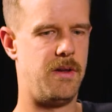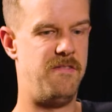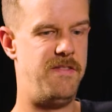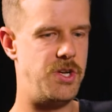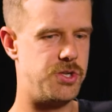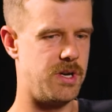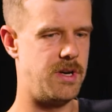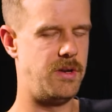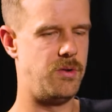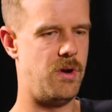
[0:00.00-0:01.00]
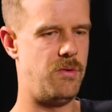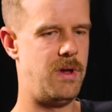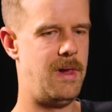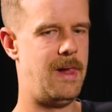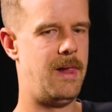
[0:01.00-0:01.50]
vision, you
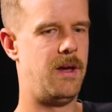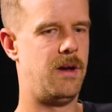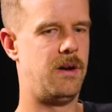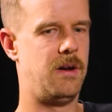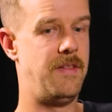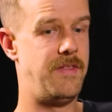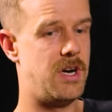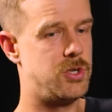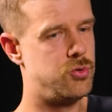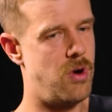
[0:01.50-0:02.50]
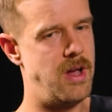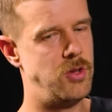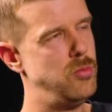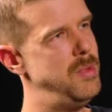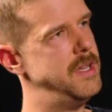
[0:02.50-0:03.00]
know, and they're
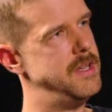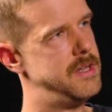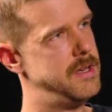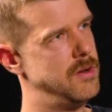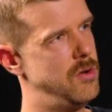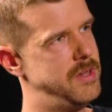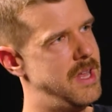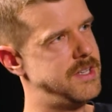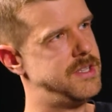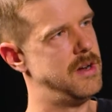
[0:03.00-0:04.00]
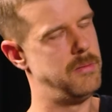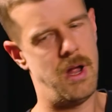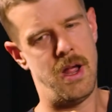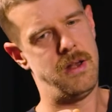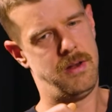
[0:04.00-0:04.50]
trying to build it. You know, that's their,
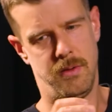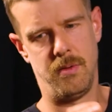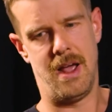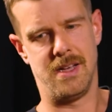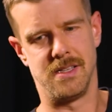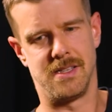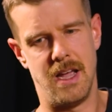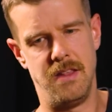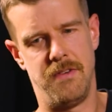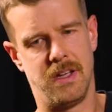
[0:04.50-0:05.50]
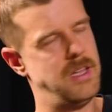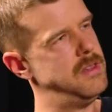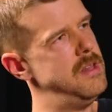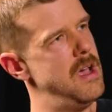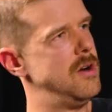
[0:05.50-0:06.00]
and as a side effect,
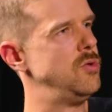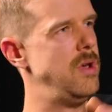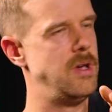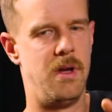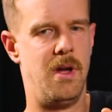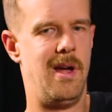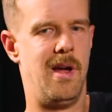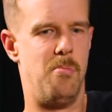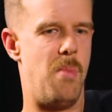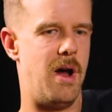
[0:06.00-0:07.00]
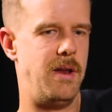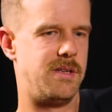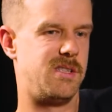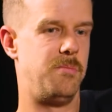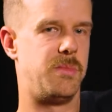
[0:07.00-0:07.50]
they are doing money,
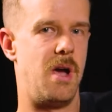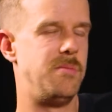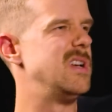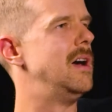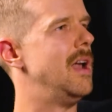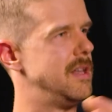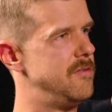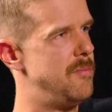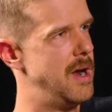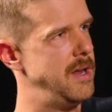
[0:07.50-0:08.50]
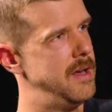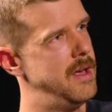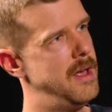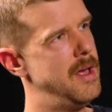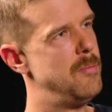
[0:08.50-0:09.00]
sometimes a lot of
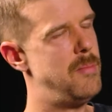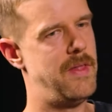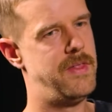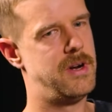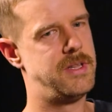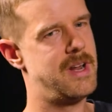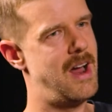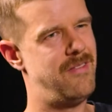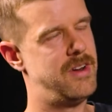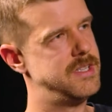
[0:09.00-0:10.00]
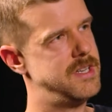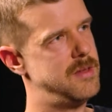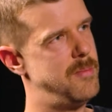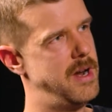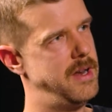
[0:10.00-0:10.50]
money, but their driver is
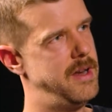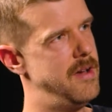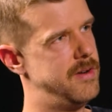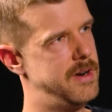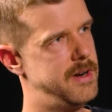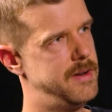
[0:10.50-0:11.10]
not money. Never.